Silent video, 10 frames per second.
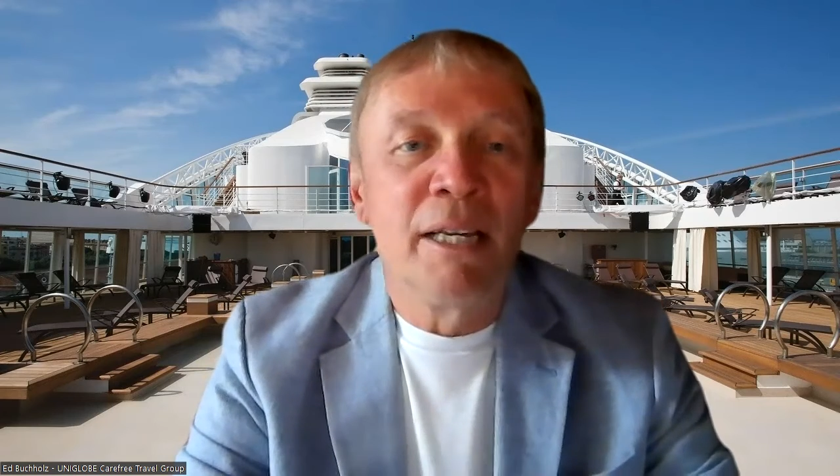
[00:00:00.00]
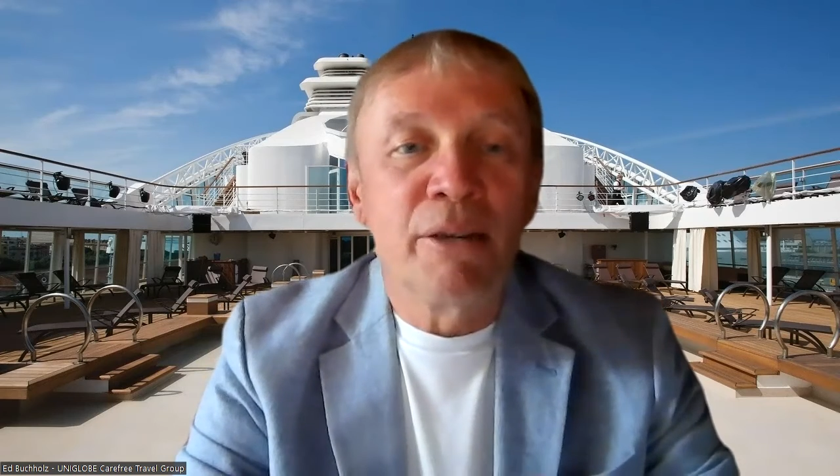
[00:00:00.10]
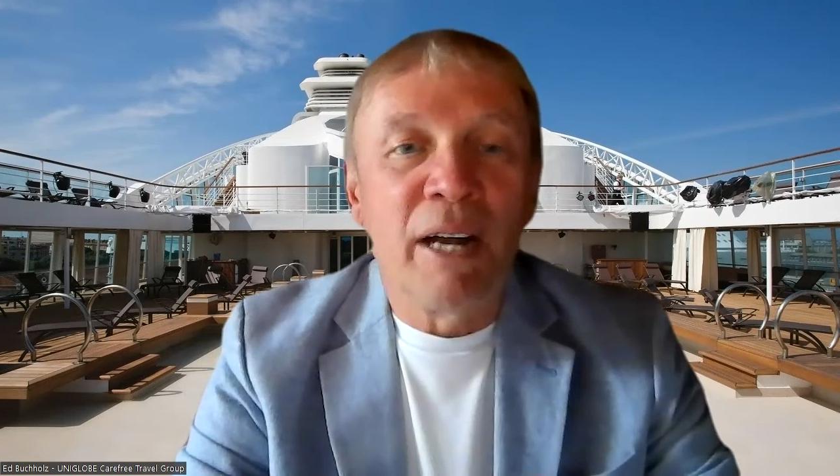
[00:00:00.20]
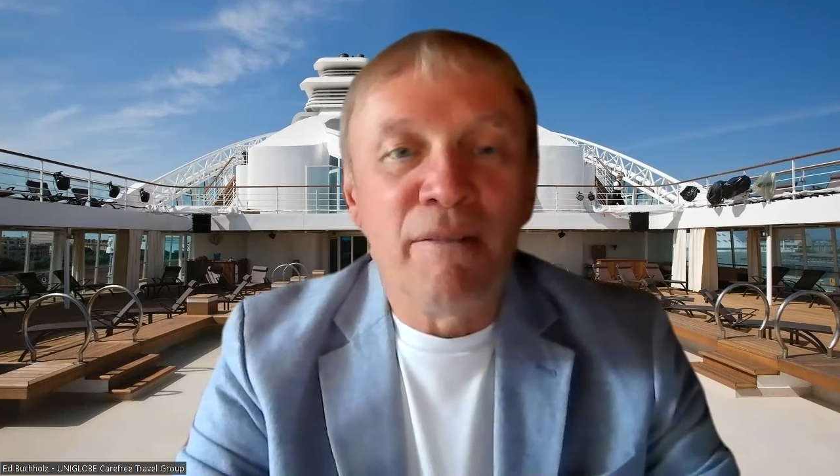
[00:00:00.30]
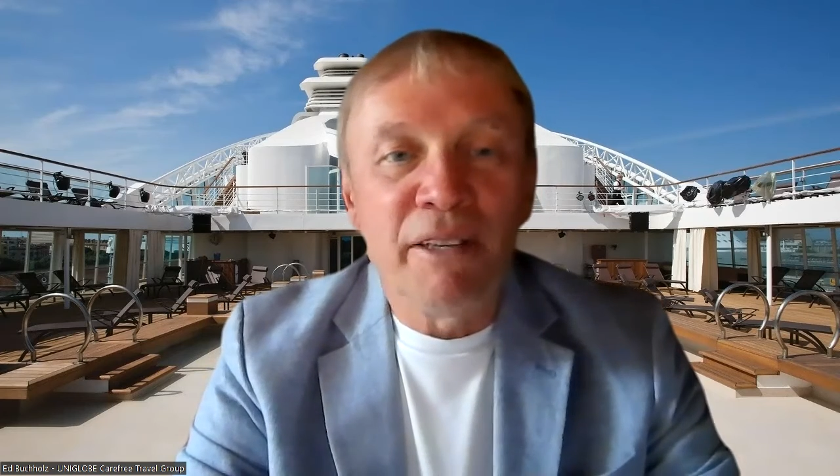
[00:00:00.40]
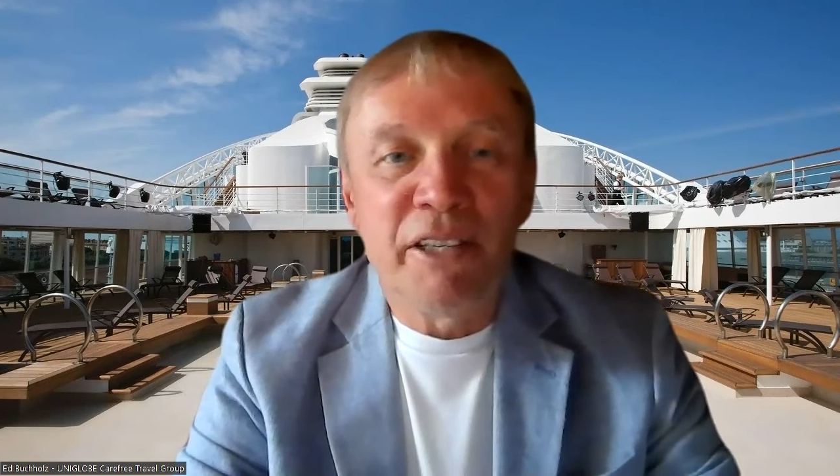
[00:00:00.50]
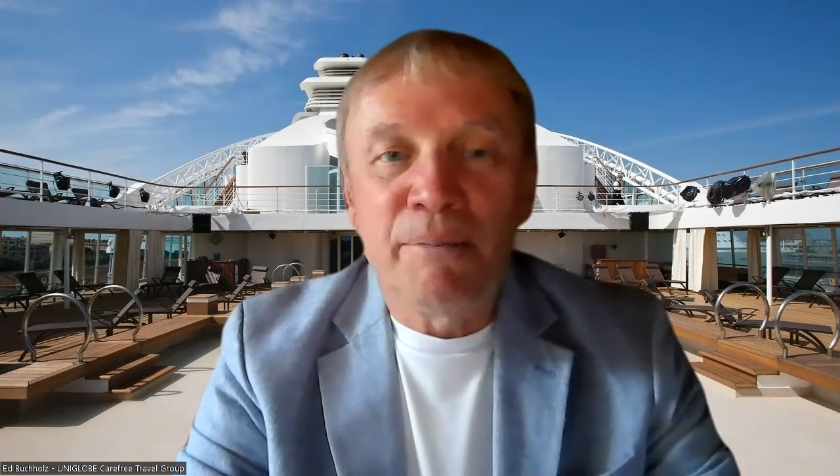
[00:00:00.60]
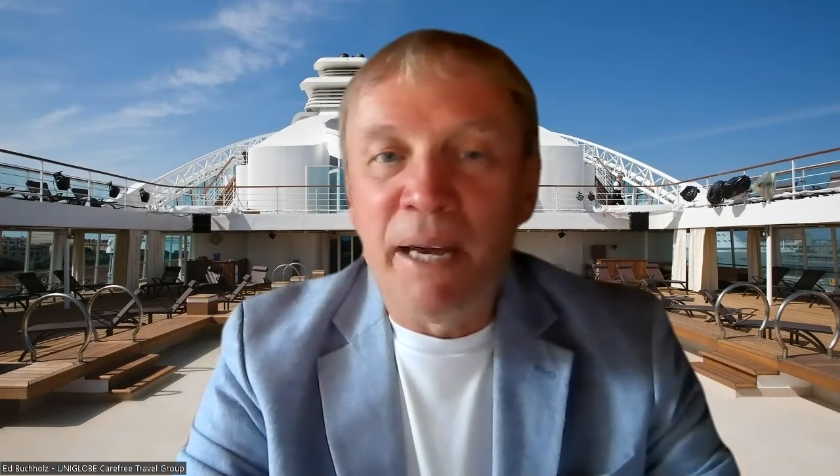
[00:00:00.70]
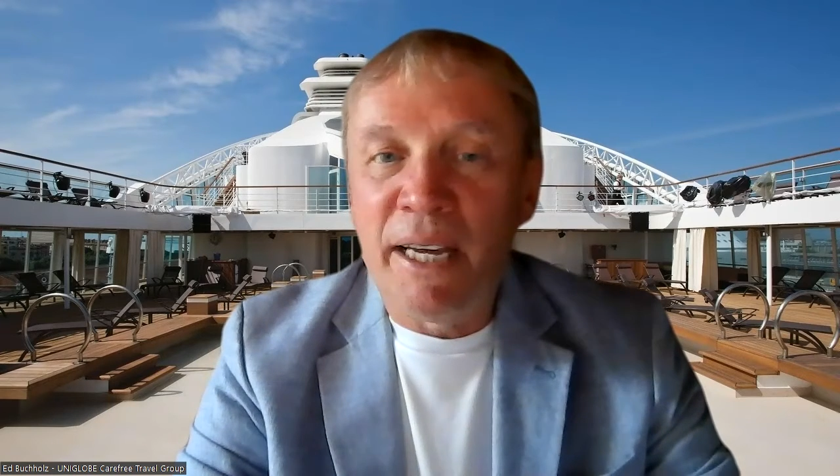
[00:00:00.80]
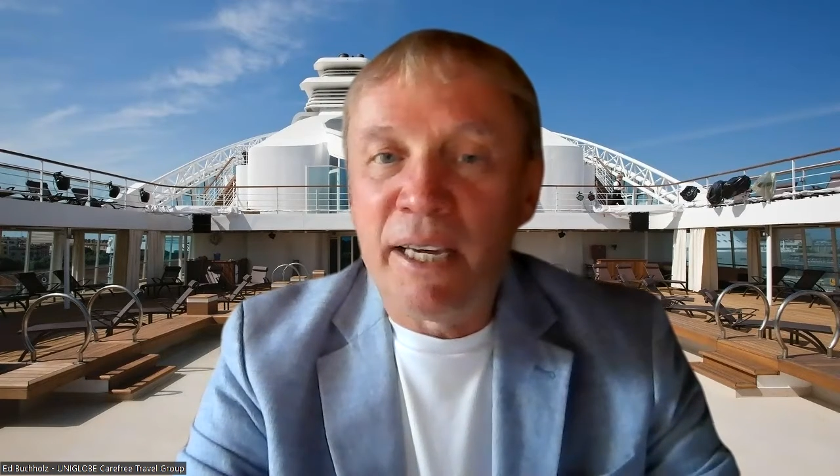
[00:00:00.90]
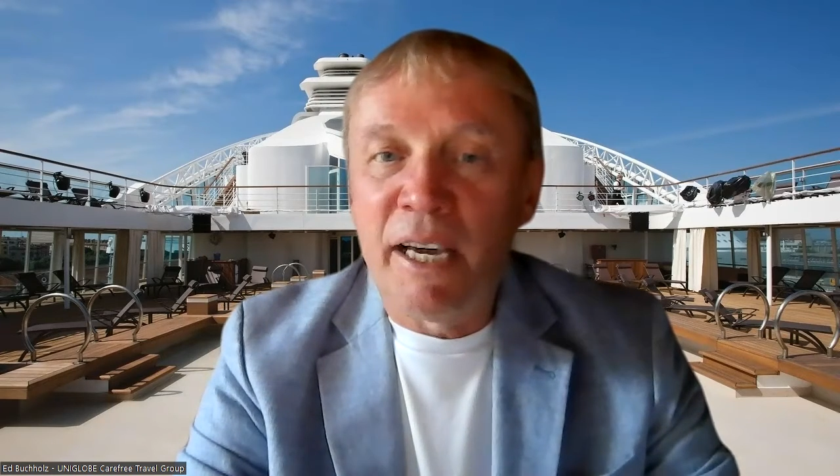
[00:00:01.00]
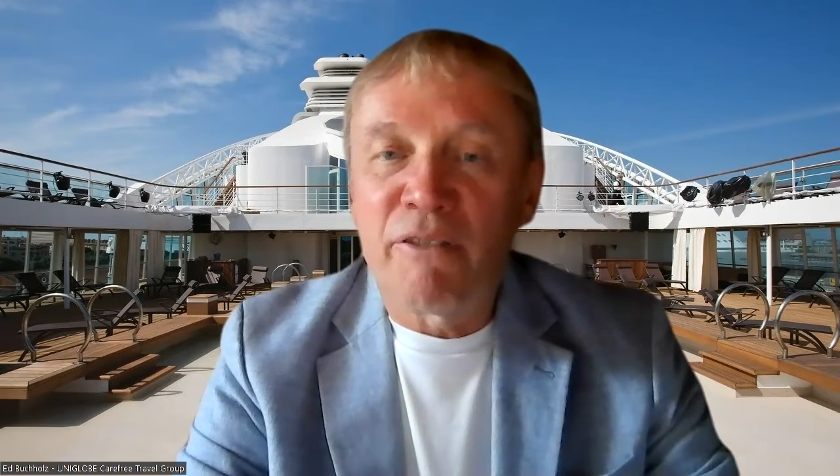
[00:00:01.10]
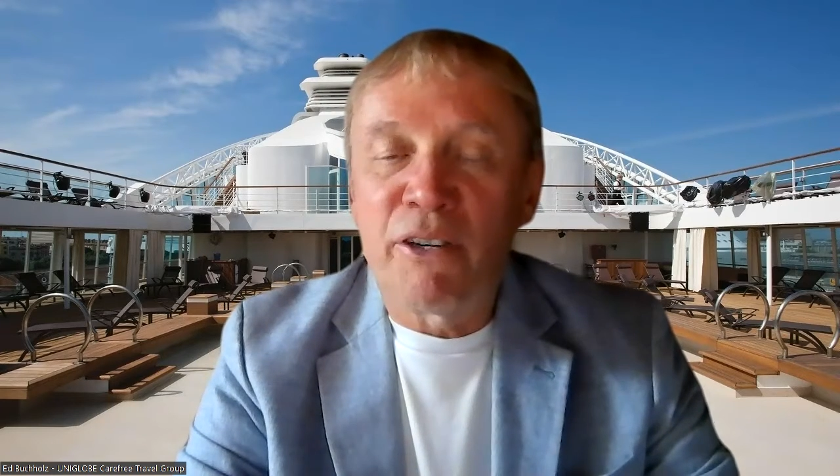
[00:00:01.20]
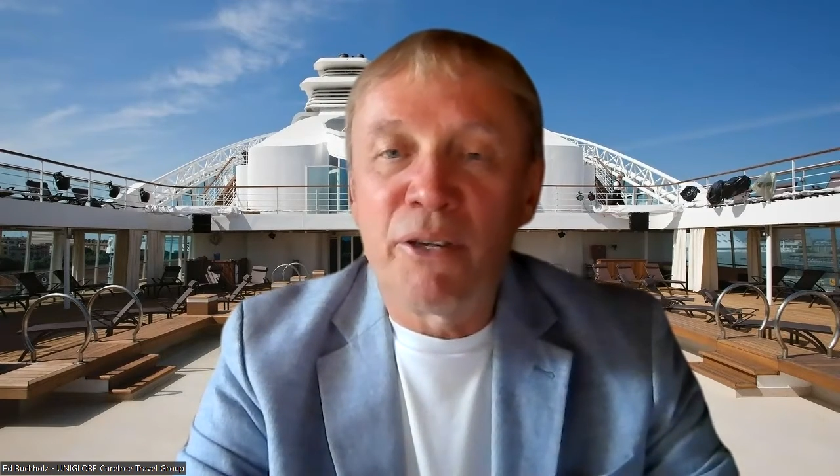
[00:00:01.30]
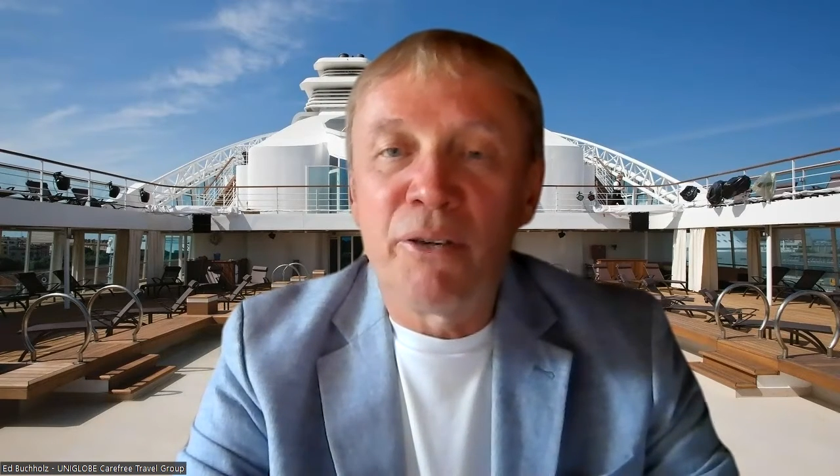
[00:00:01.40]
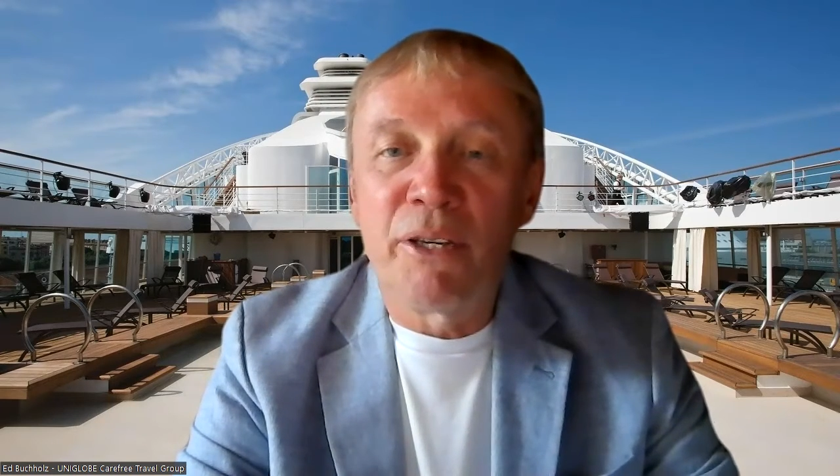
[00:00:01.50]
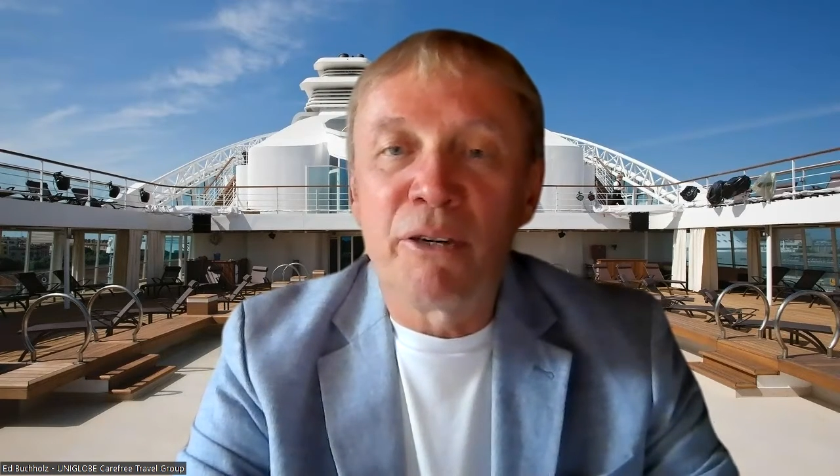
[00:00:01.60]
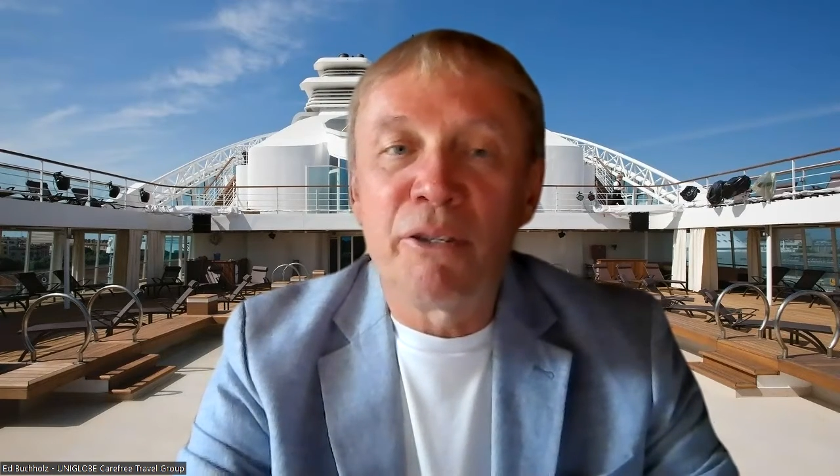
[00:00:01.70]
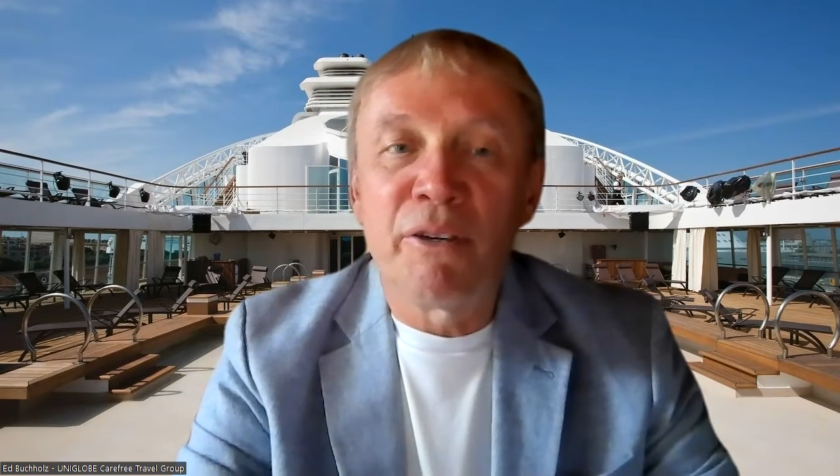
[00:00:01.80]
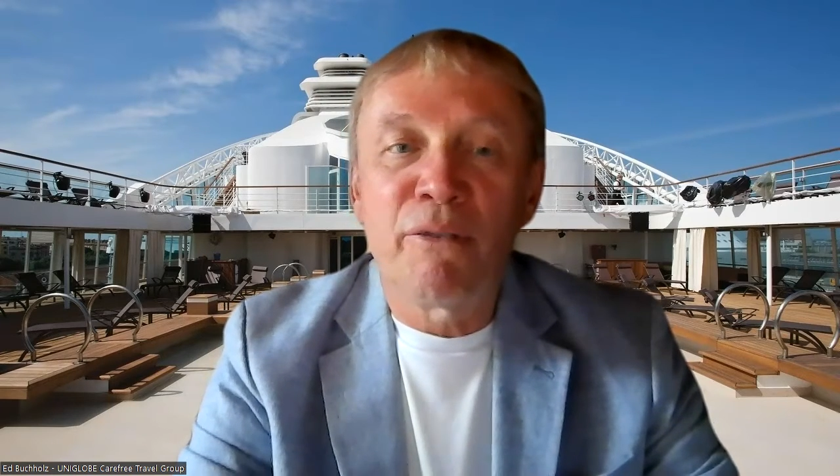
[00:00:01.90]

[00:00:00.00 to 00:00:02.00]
Travel is back after two years of